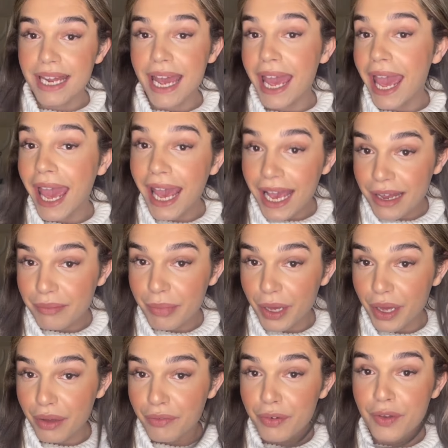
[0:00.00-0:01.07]
a
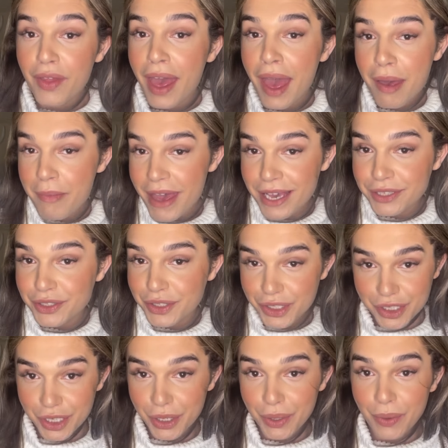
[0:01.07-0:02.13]
handbook for the
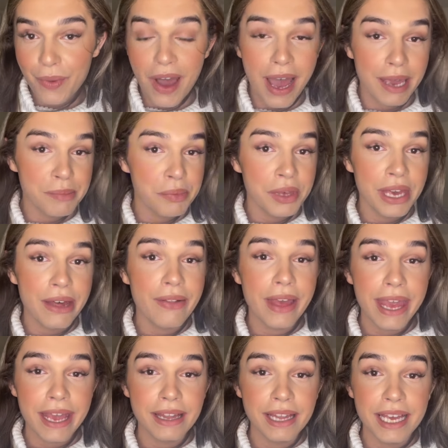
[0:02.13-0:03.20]
MX2 IPL
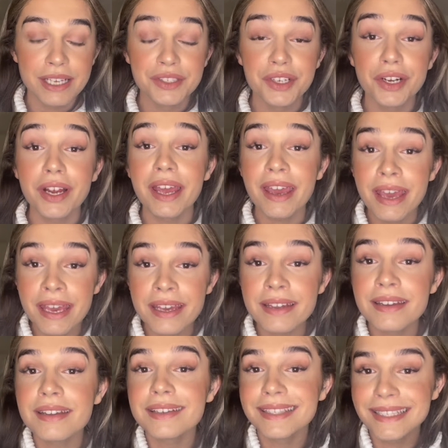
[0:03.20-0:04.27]
hand laser
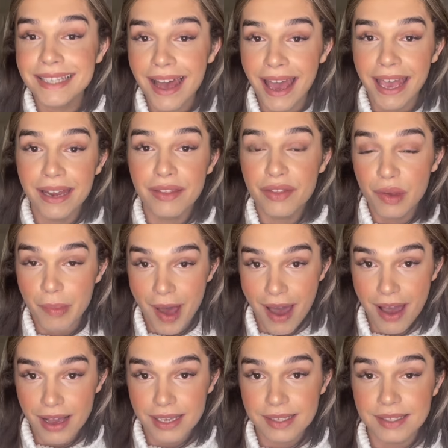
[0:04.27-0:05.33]
inside the box.
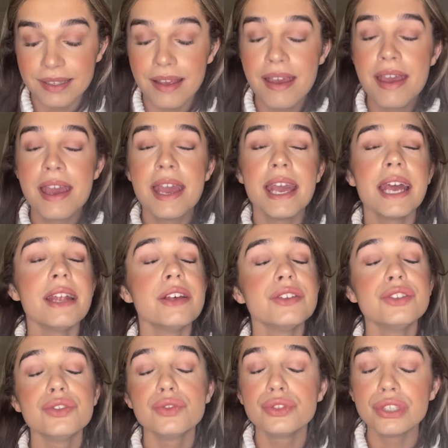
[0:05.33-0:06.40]
It is
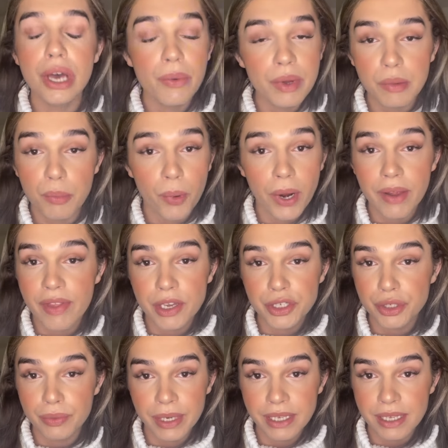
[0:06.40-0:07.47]
so important that
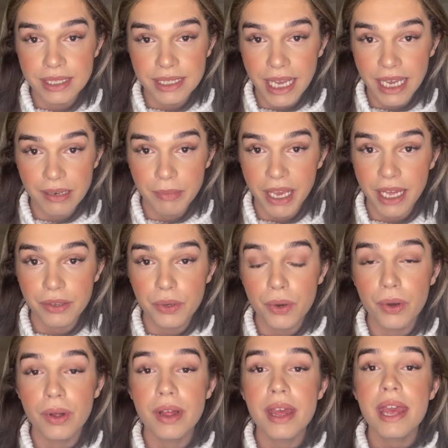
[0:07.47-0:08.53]
you read this hand
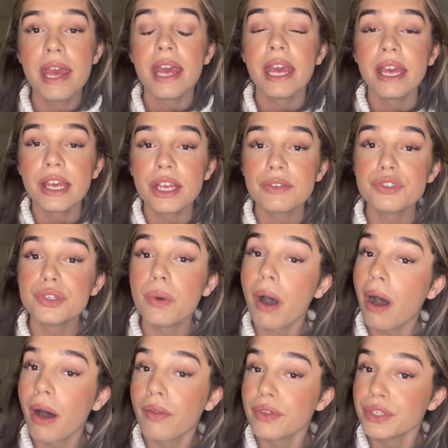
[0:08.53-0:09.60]
manual. It gives you
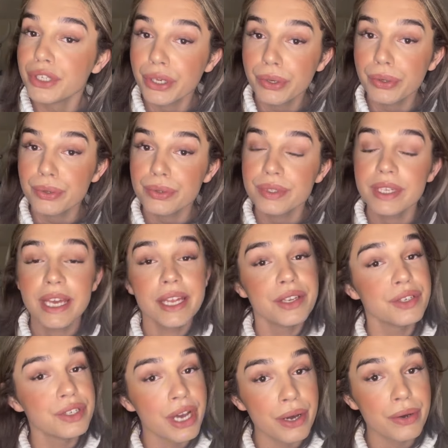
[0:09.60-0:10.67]
all the do's and
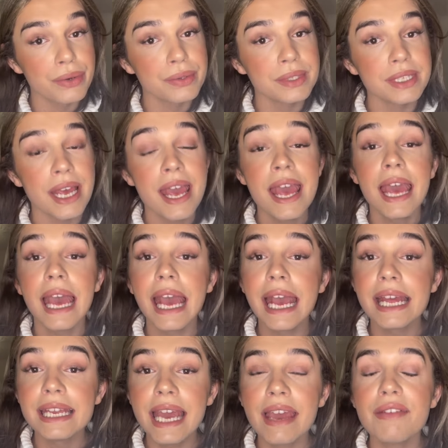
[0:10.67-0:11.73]
don'ts
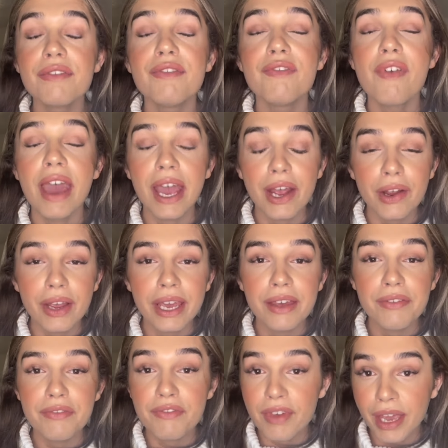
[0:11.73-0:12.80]
and a very,
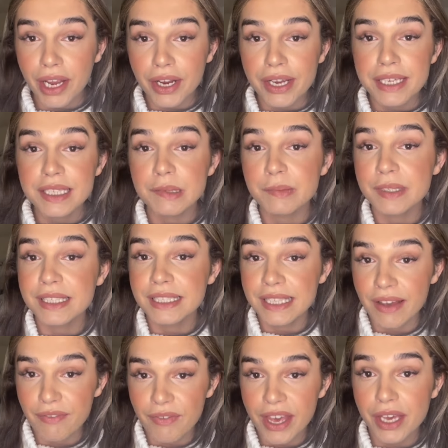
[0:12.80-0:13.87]
very
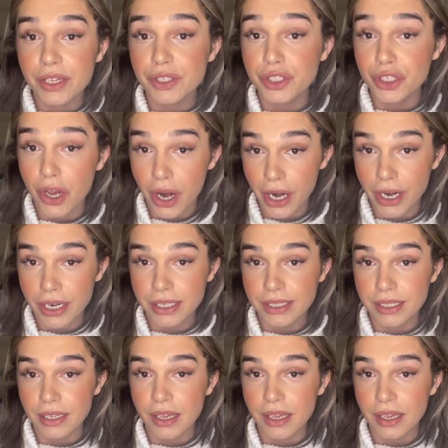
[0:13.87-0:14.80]
specific chart